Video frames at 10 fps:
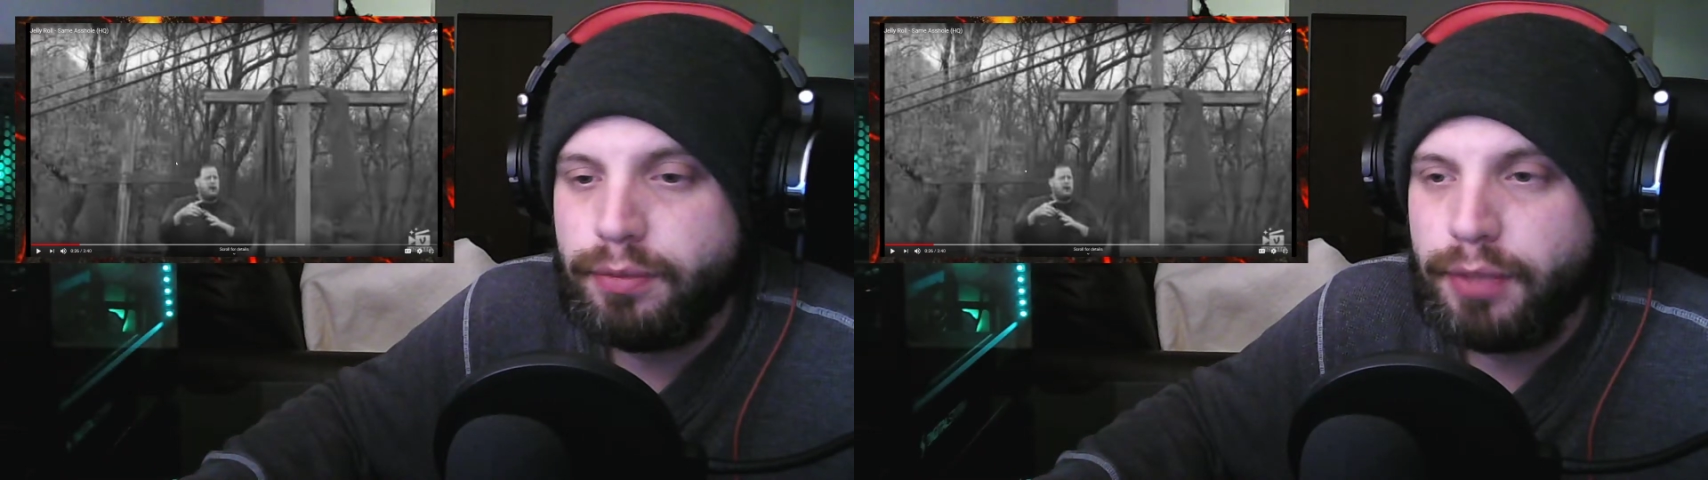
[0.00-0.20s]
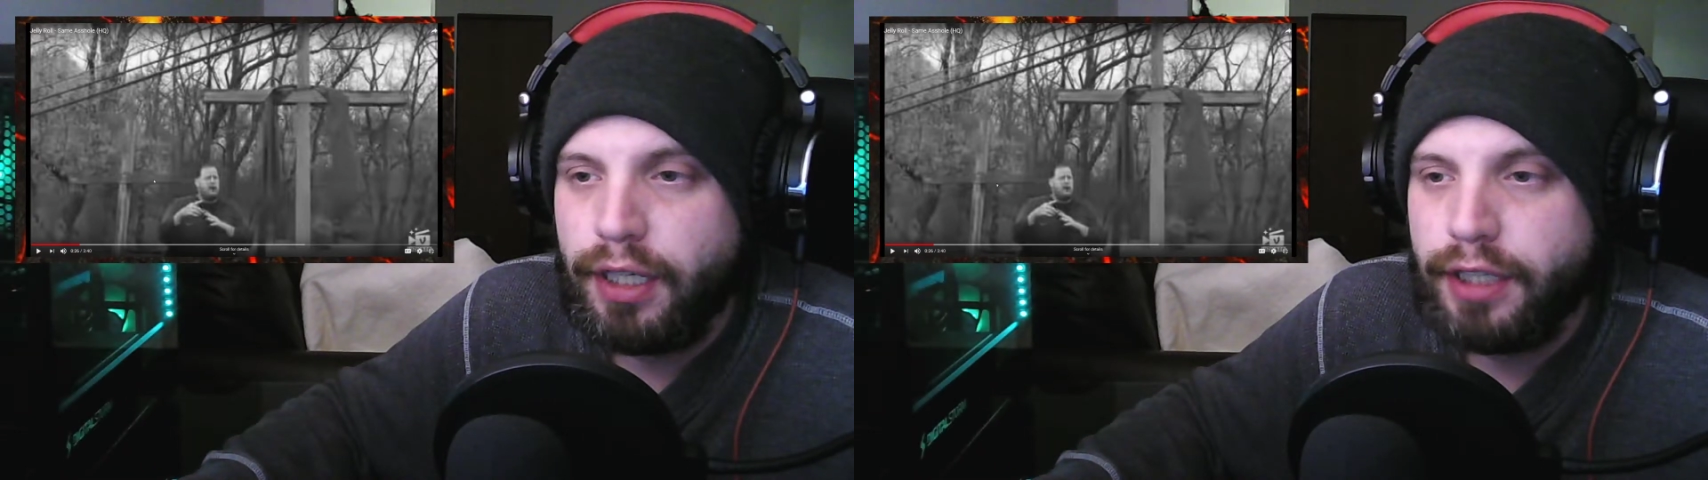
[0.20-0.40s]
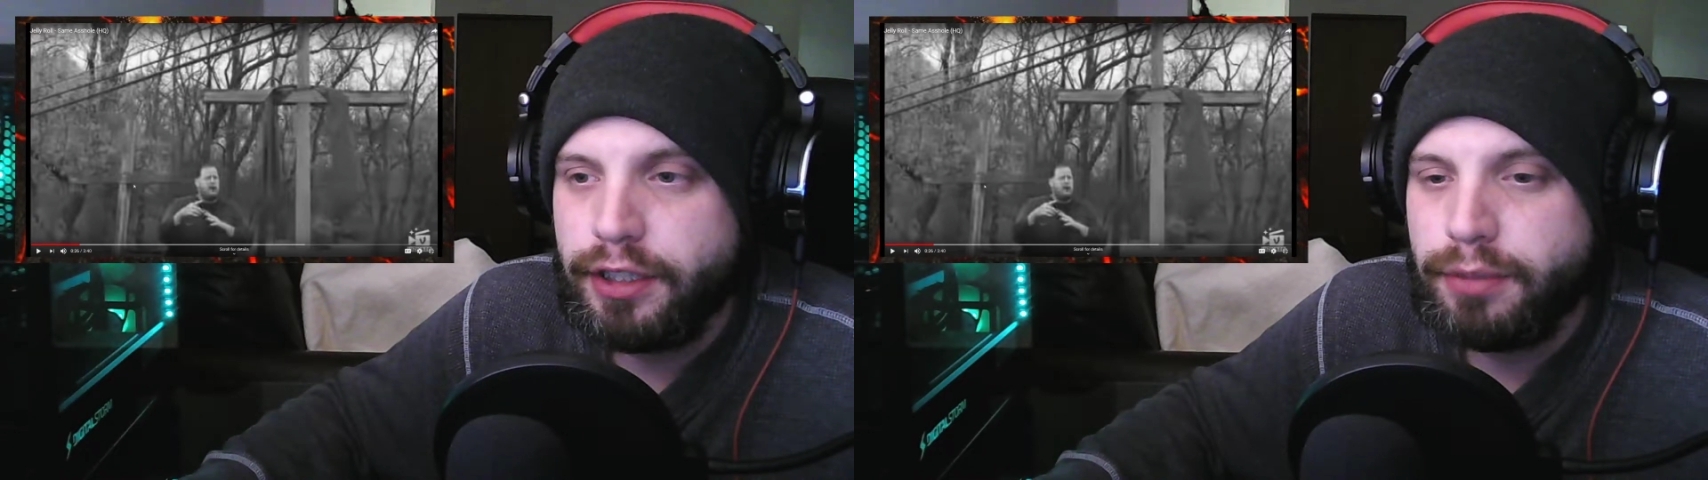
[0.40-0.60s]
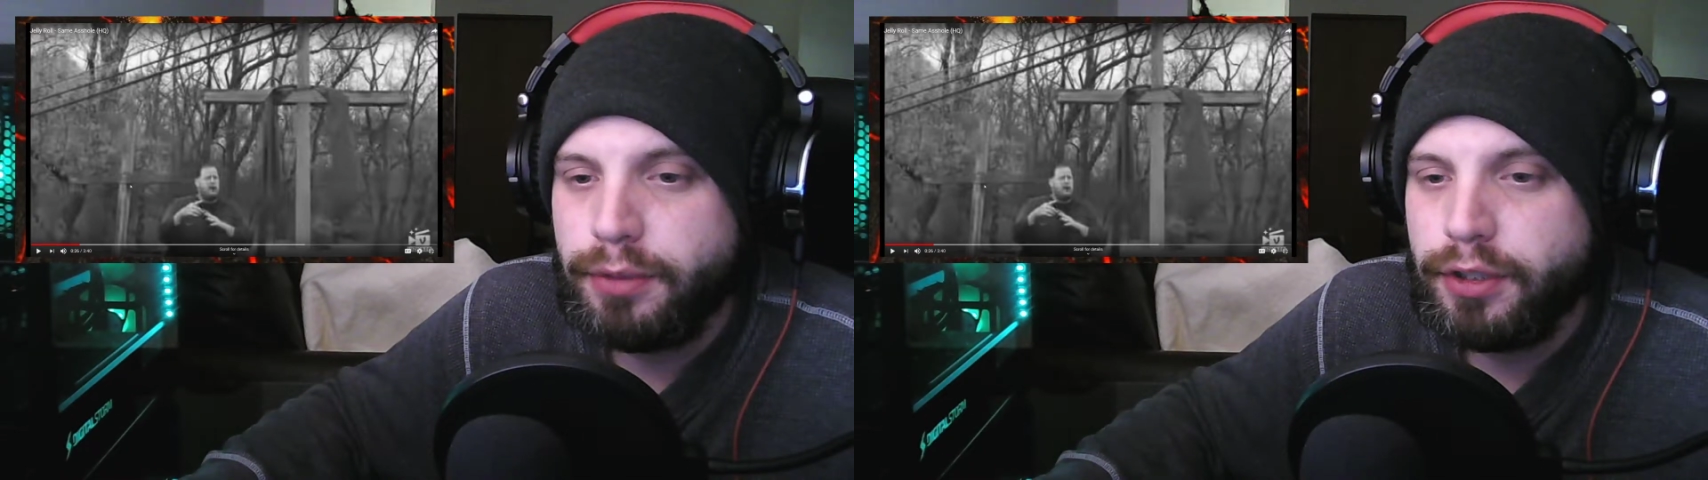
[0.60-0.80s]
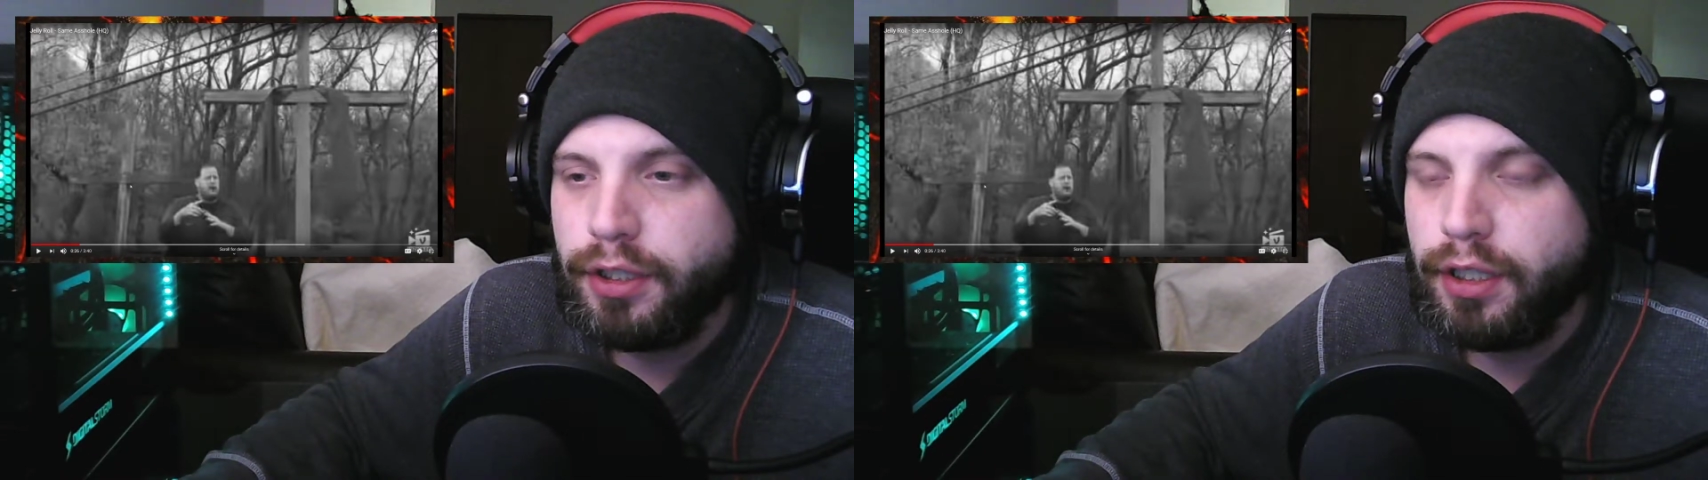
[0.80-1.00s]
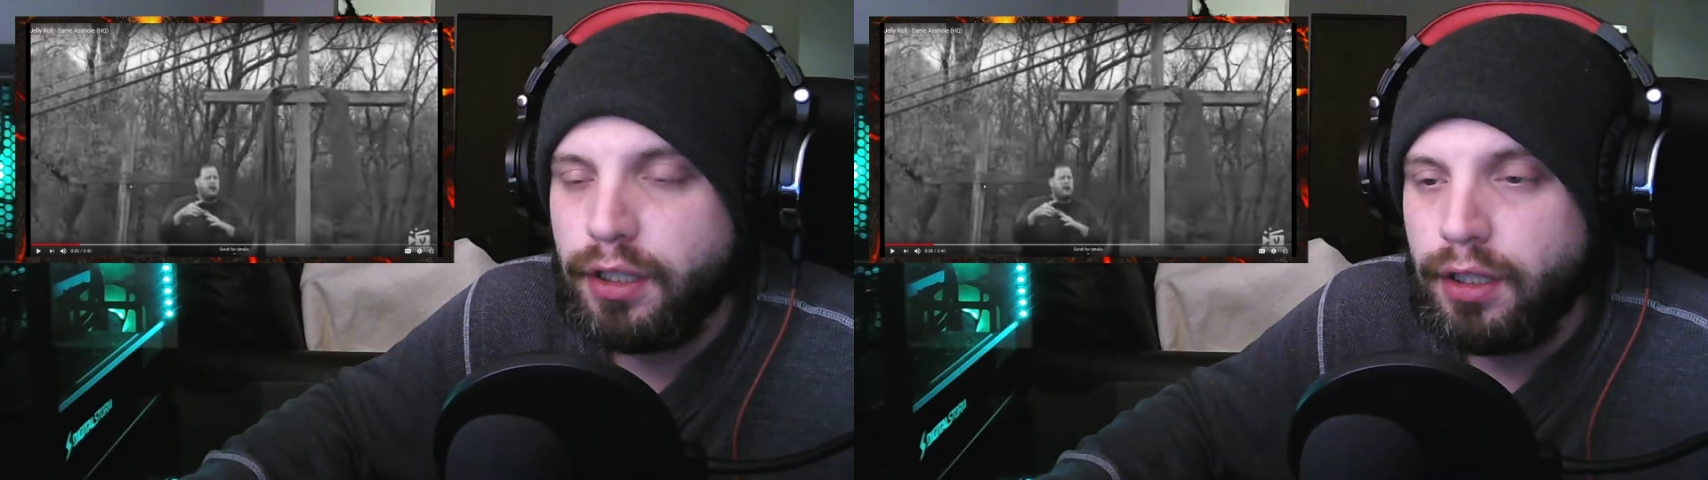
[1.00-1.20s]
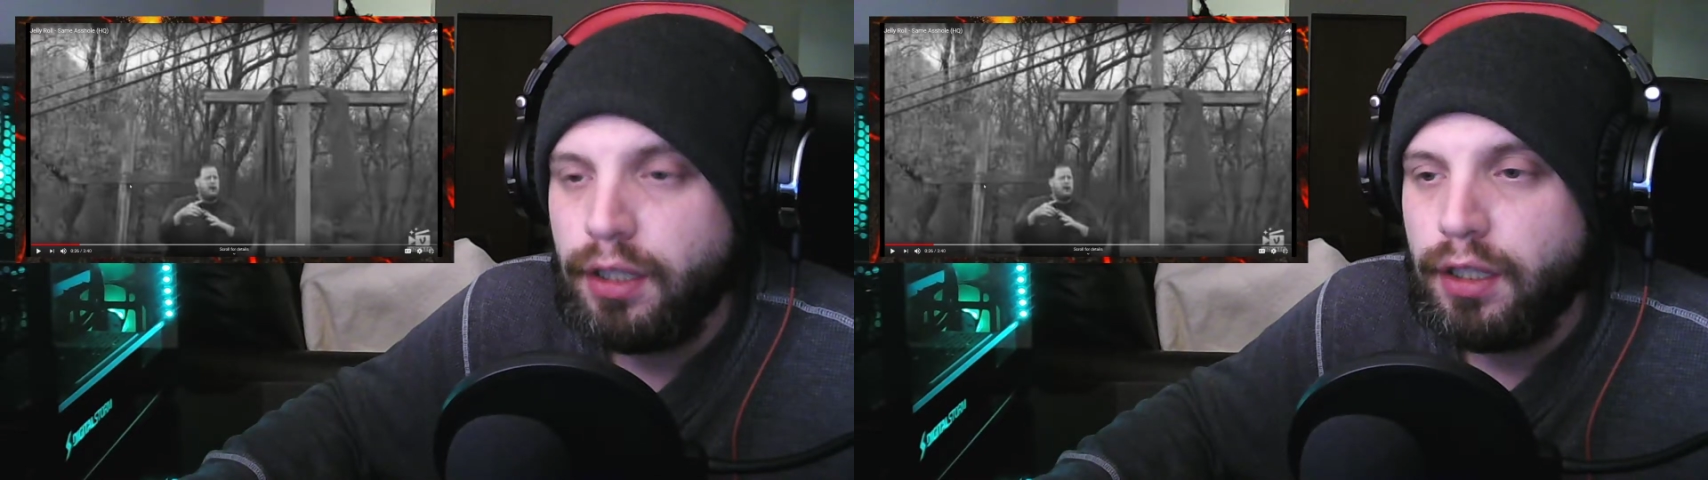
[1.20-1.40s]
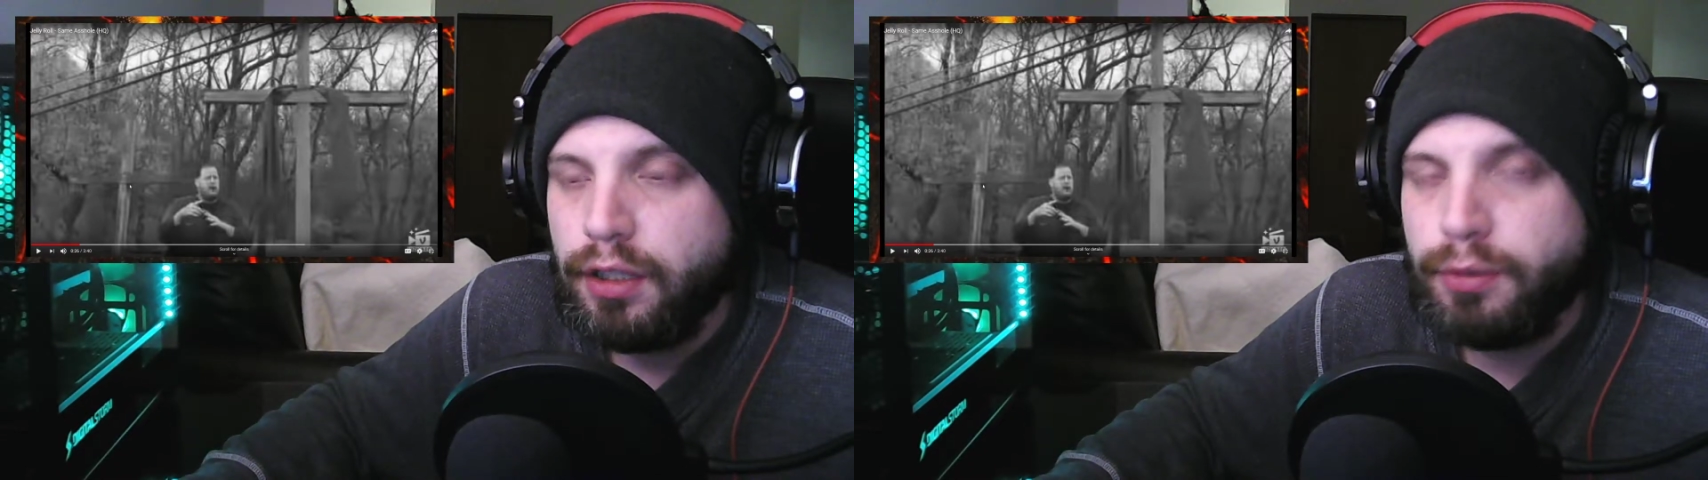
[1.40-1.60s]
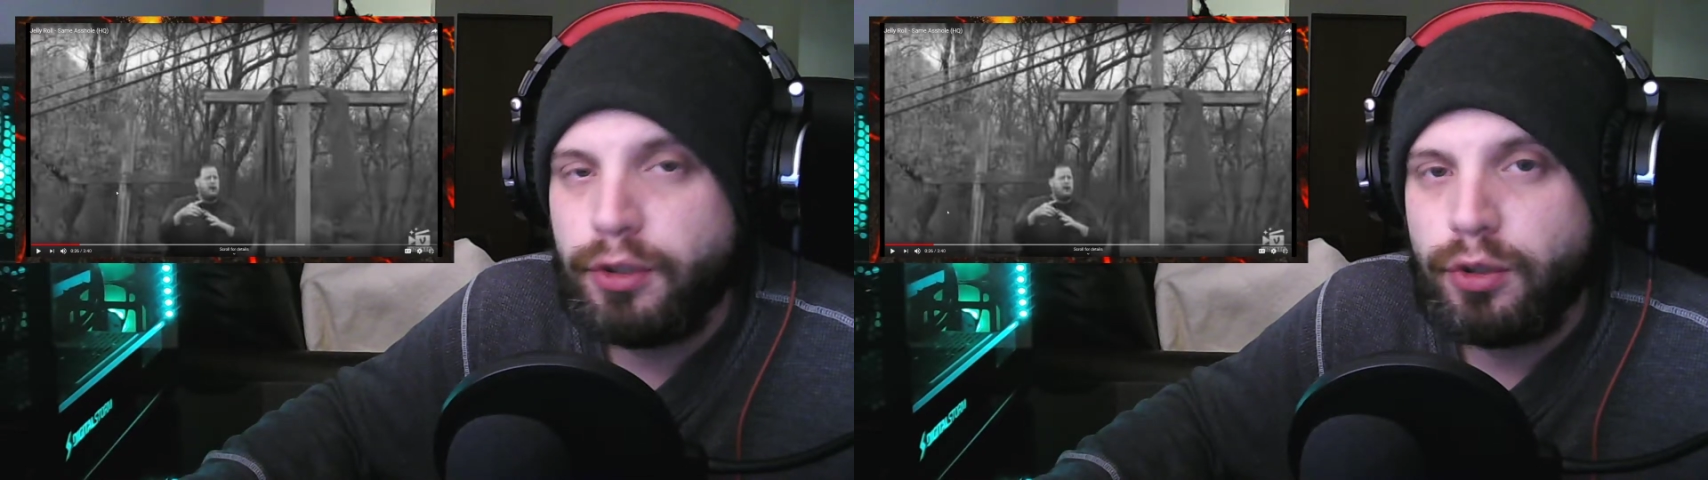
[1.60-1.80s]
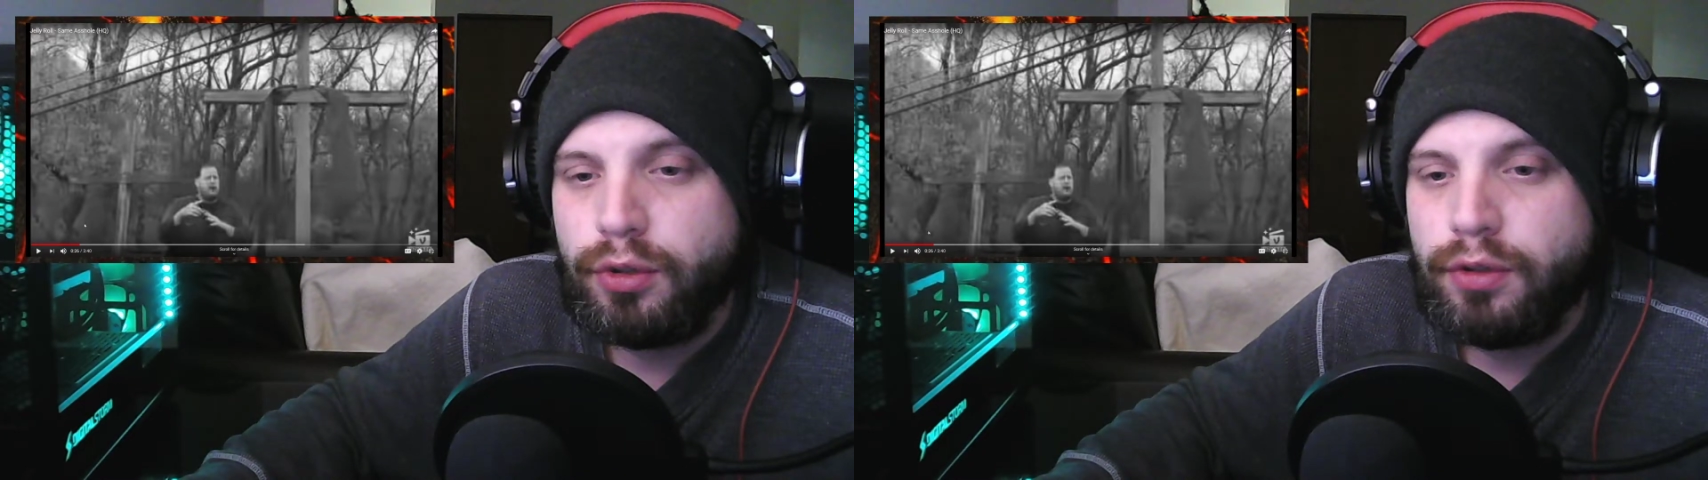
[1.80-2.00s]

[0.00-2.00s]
behind his music. Pretty cool.